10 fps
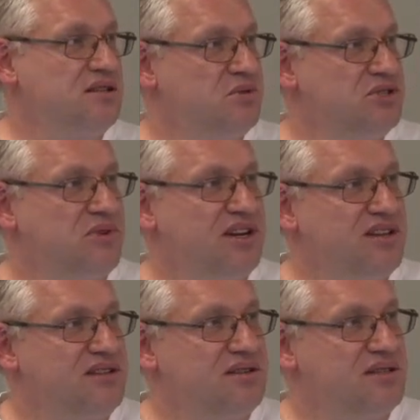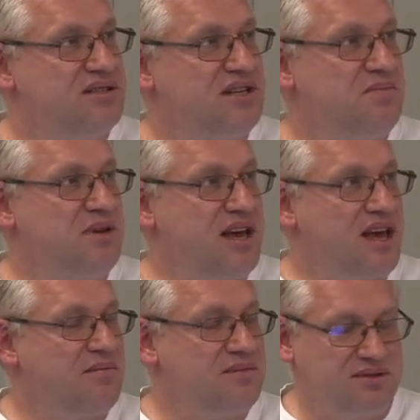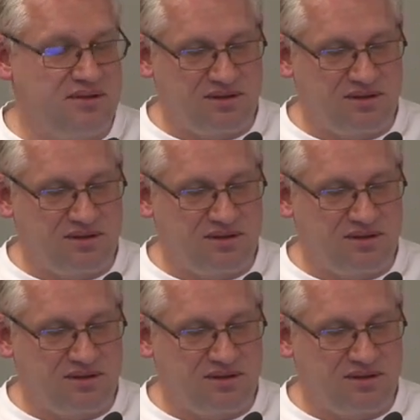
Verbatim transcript: it was running the CPM,